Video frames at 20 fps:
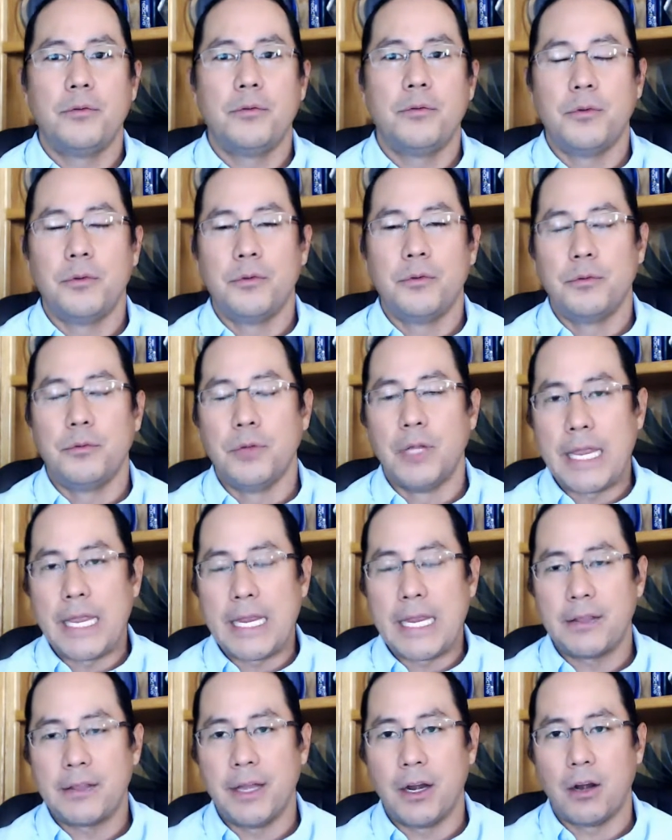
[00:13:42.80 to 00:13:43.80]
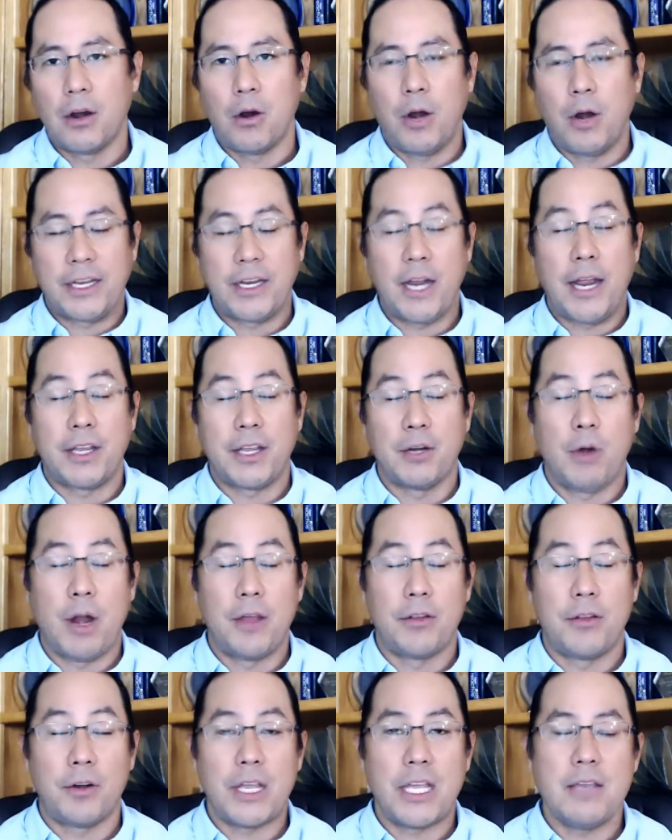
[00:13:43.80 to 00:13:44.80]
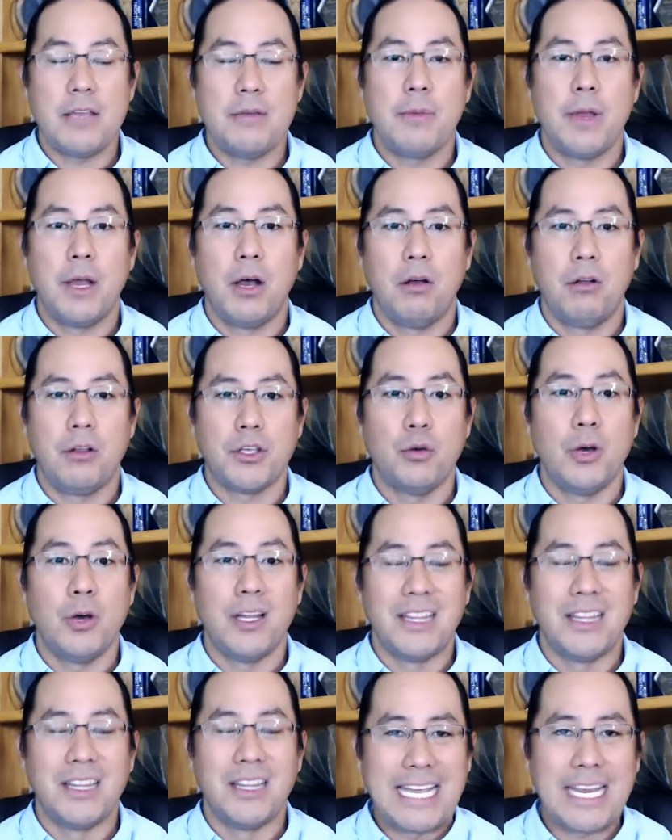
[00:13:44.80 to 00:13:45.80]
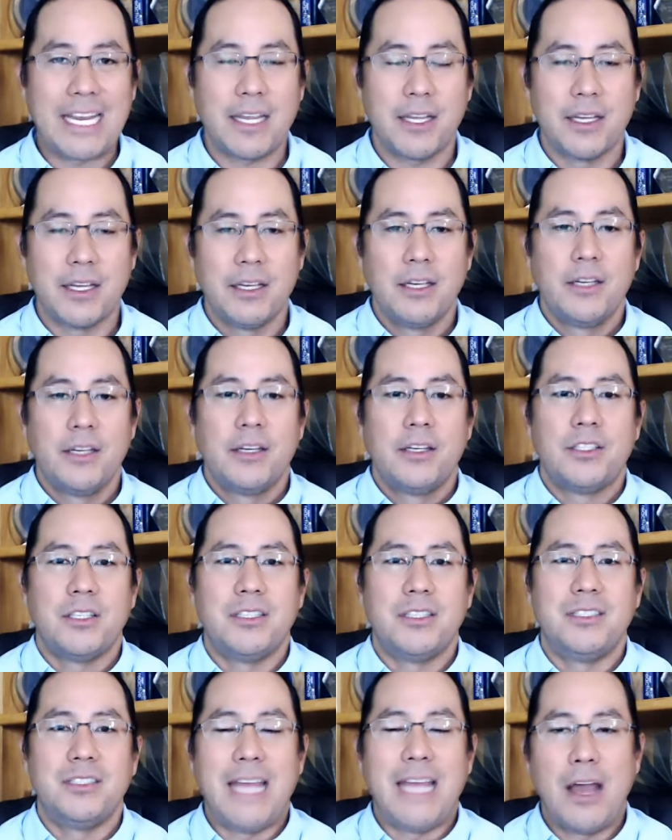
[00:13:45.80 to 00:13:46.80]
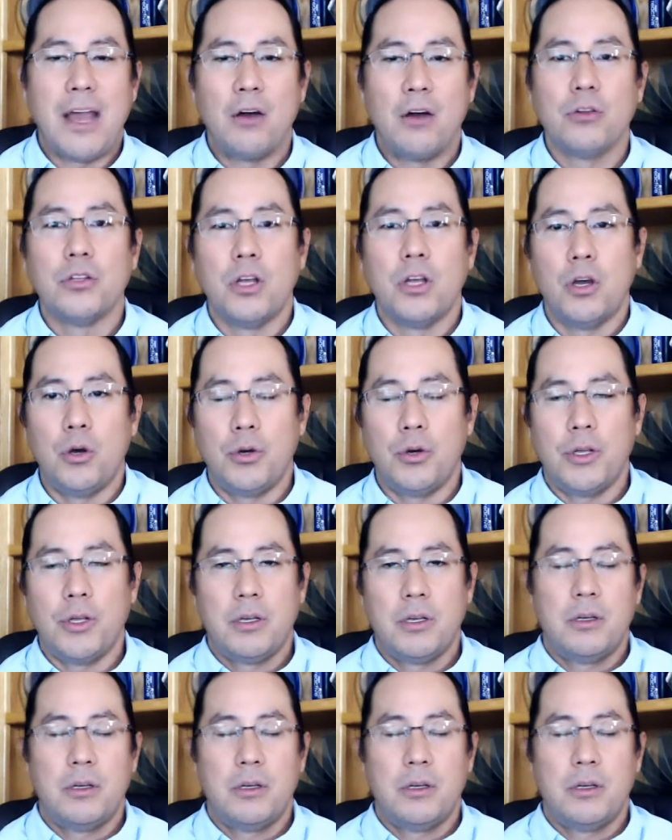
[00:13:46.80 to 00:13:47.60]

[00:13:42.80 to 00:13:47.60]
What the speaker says: link there, or I can rather email you a link to download